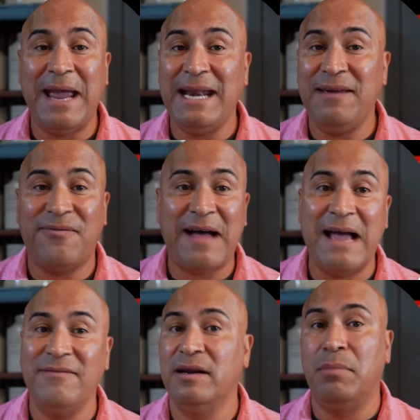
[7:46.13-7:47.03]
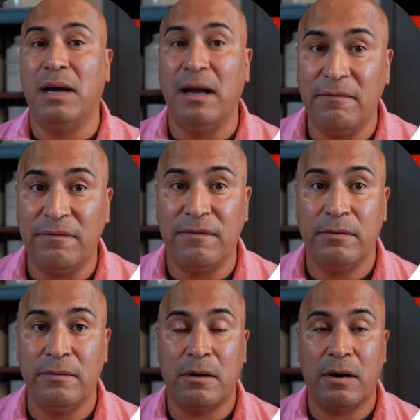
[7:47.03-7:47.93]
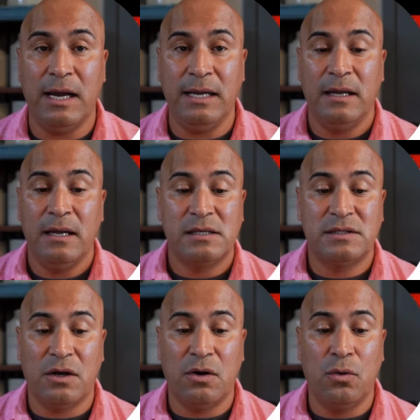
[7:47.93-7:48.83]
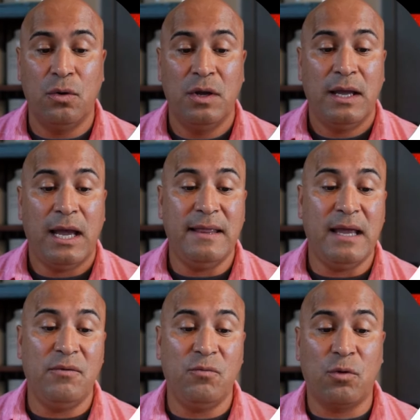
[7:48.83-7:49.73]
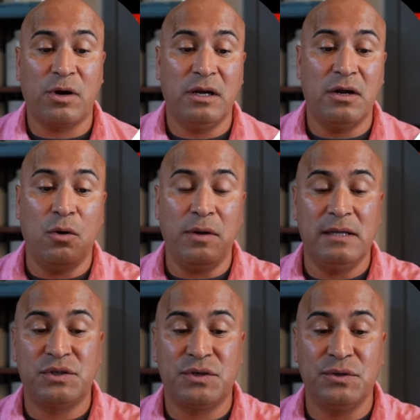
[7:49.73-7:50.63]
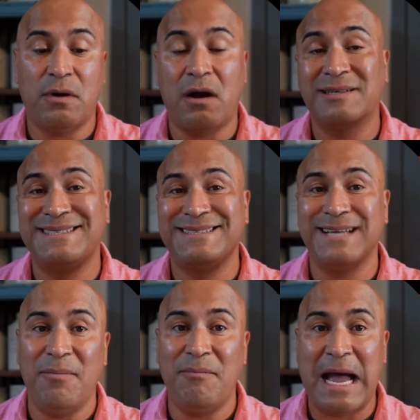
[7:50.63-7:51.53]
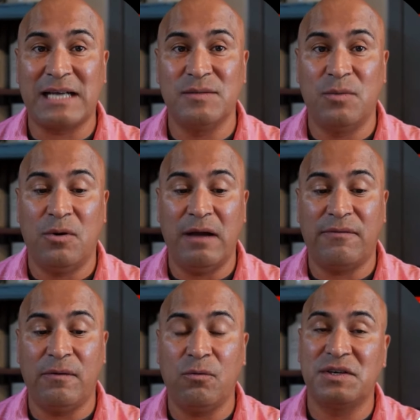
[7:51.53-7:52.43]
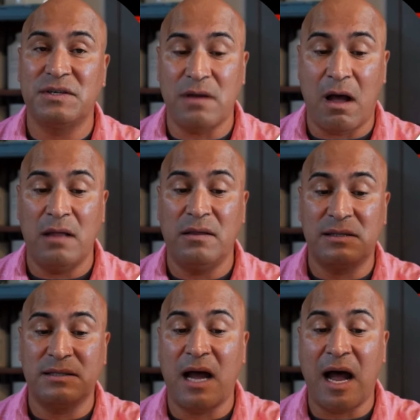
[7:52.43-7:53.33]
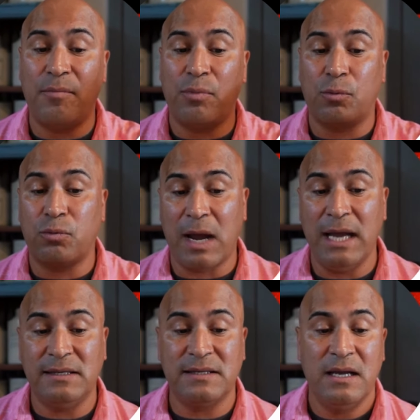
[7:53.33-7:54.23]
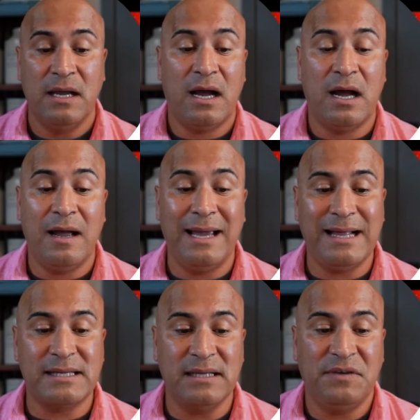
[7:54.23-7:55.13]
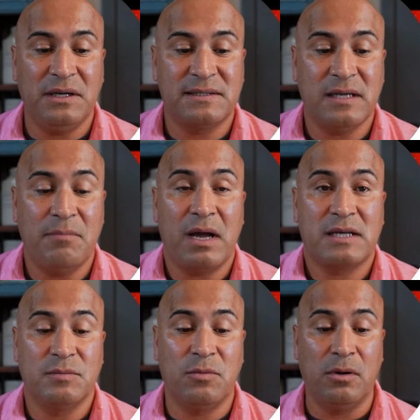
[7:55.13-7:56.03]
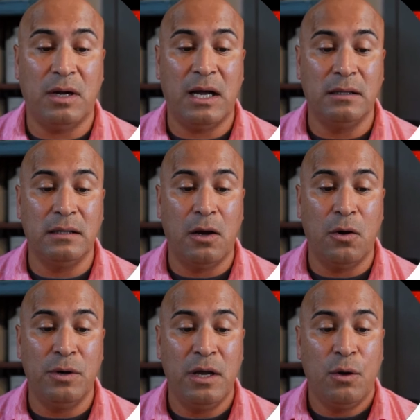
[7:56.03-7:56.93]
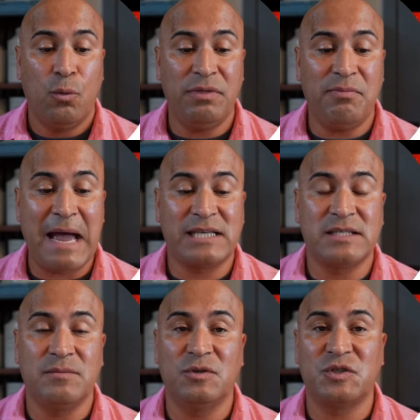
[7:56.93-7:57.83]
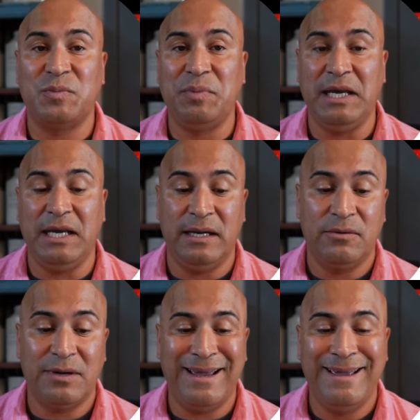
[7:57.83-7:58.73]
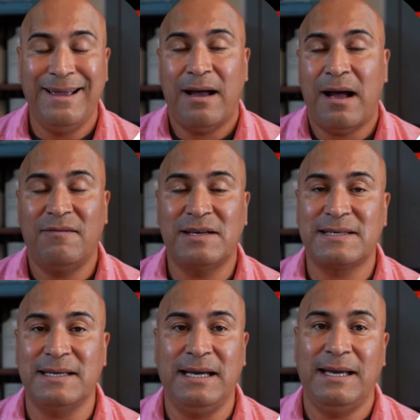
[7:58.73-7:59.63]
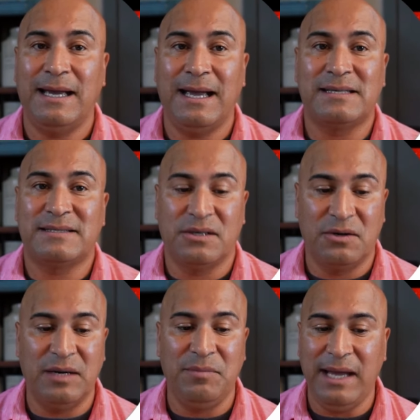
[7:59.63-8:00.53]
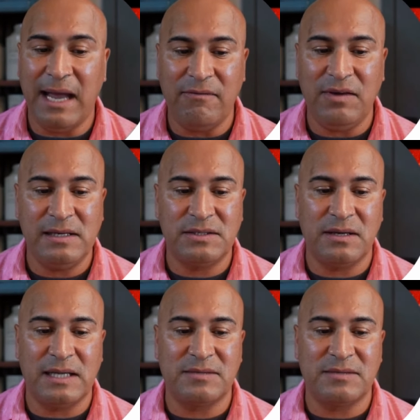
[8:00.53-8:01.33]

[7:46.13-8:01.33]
85 and above. All right. So and then we're going to go into our sub-maximal effort, which is on the top right. And that's lifting a submaximal load with maximal speed, okay? Obviously, it's still going to be heavy, so